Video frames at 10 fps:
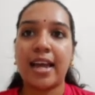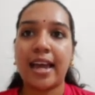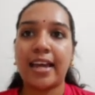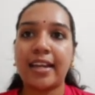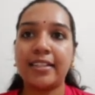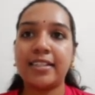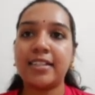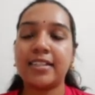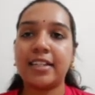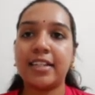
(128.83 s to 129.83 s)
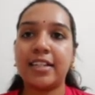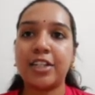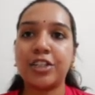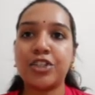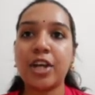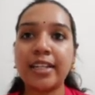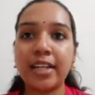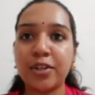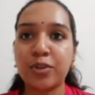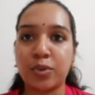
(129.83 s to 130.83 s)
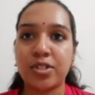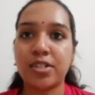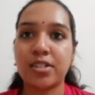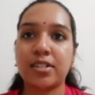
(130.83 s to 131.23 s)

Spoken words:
and the China rose,